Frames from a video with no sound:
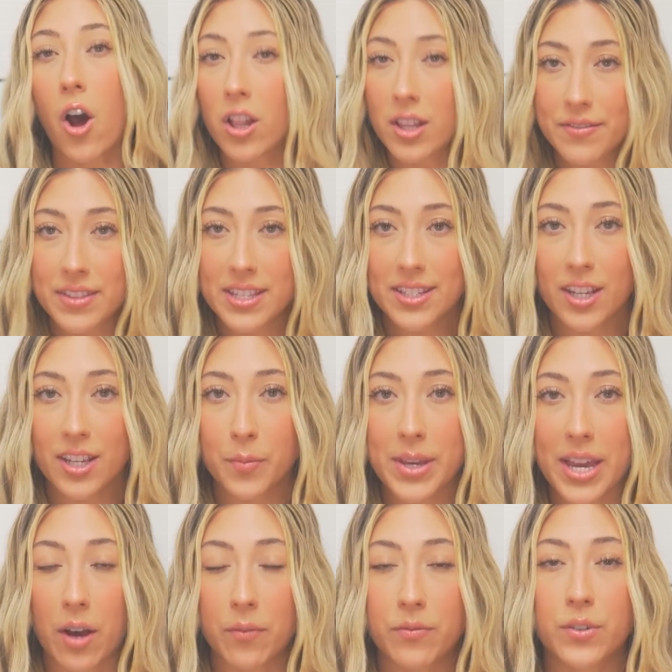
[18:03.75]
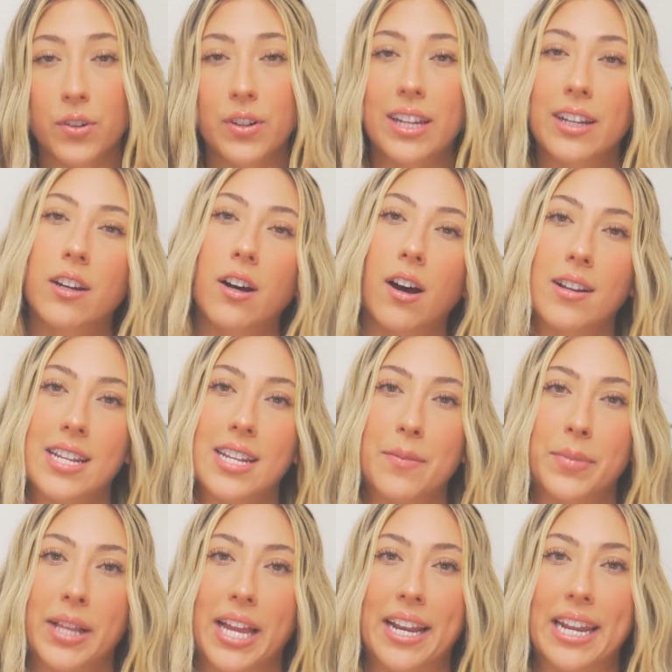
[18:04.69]
All of this could be helpful in content
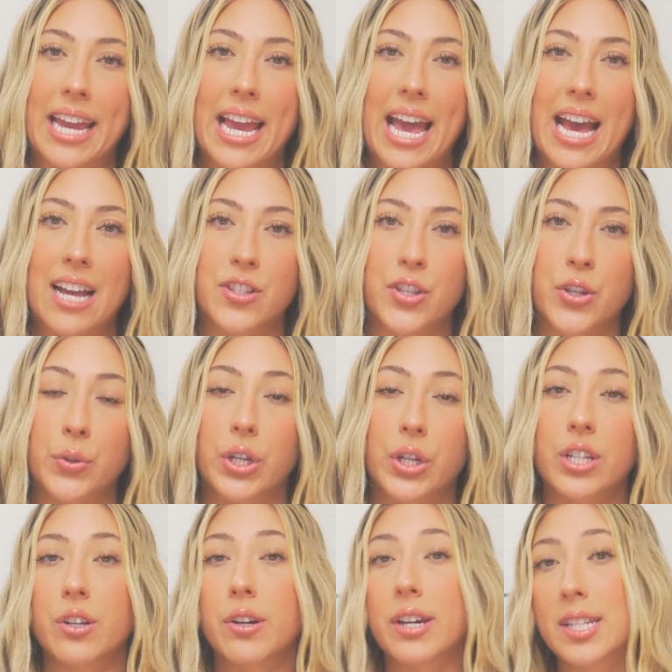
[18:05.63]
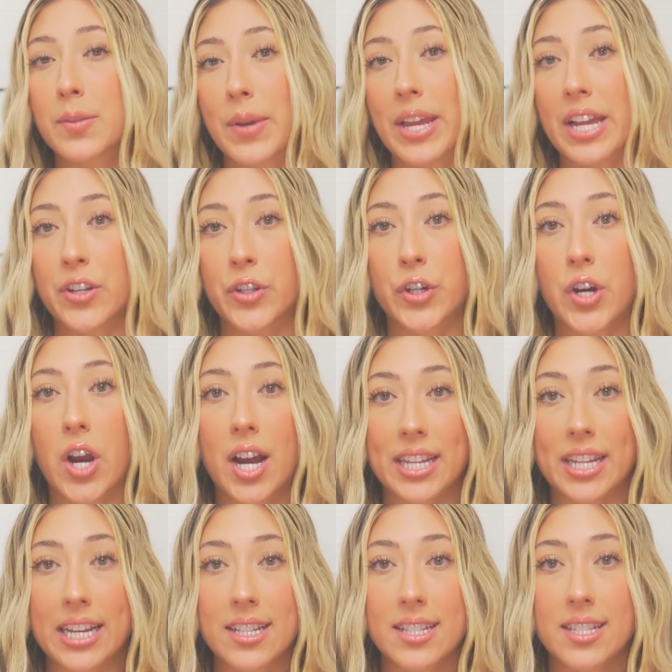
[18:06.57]
planning as you look to expand your
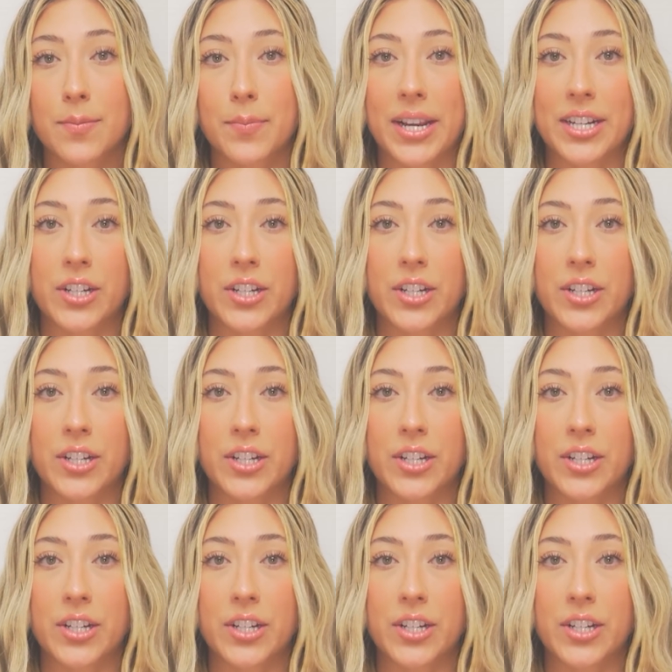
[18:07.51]
audience. By